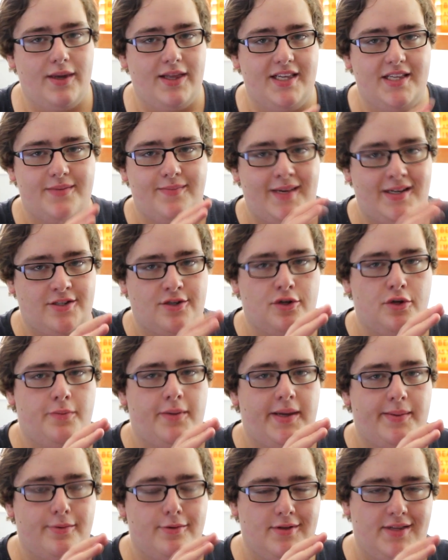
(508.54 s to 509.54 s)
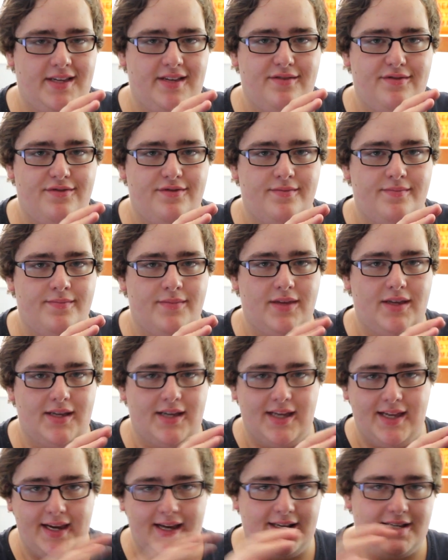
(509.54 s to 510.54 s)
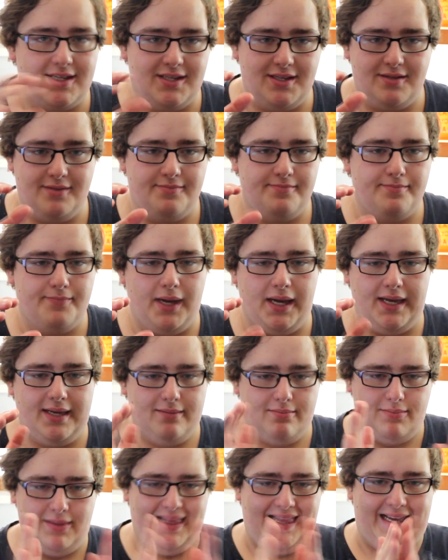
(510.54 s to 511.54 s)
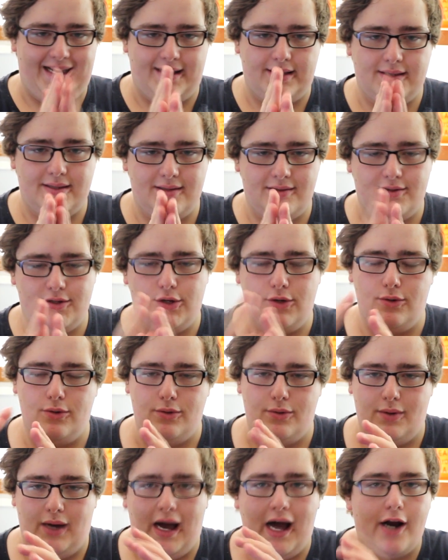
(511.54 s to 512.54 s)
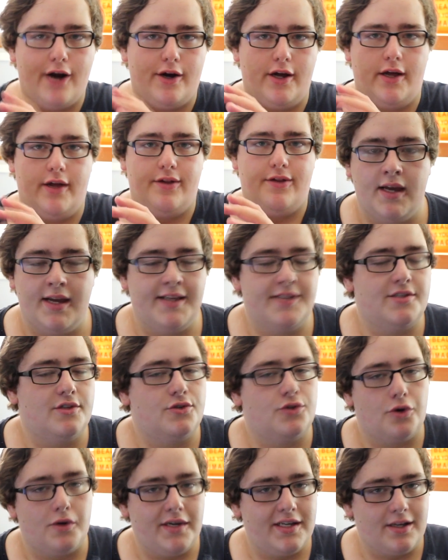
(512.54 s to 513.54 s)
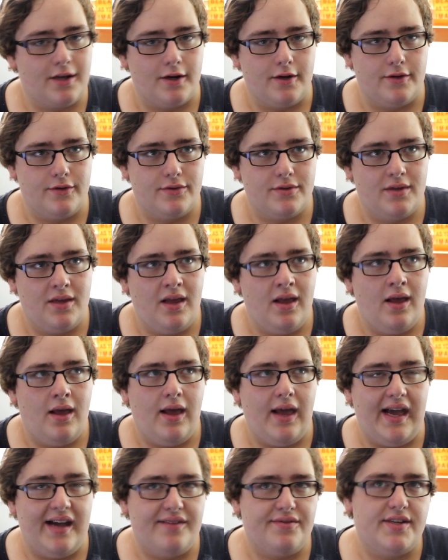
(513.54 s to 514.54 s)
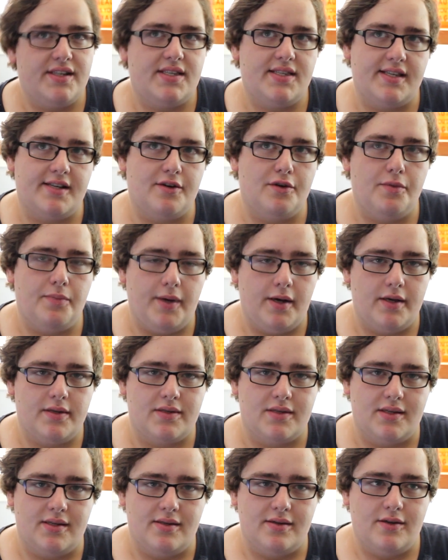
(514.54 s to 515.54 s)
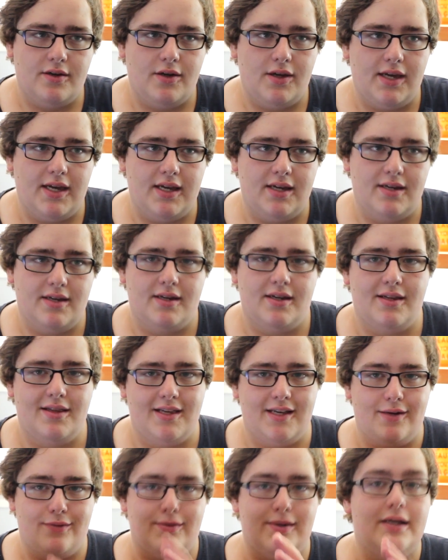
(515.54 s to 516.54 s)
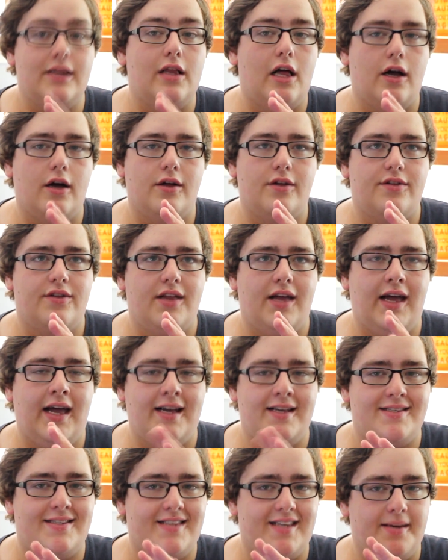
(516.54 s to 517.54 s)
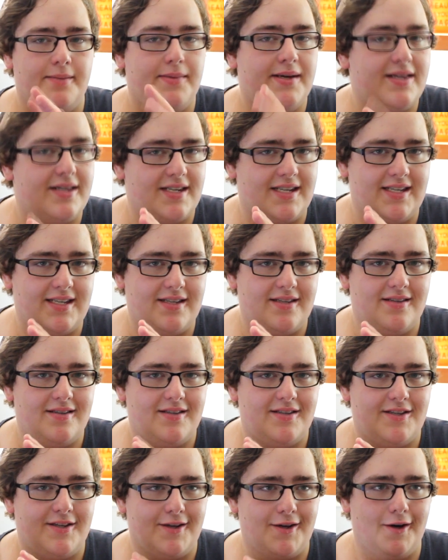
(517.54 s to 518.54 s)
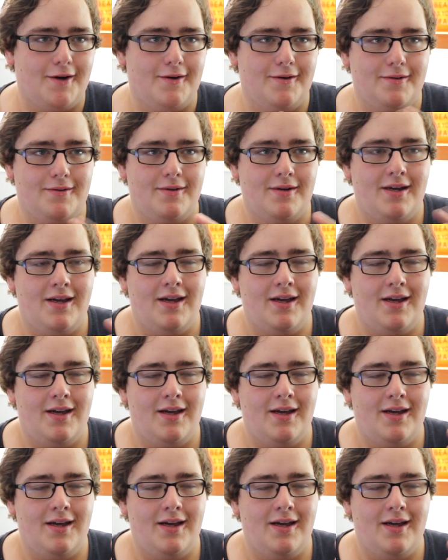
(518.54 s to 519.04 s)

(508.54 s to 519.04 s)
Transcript: where these magical people live, connected by links to our Earth. And as the story goes, every single person in the real Earth has the ability to go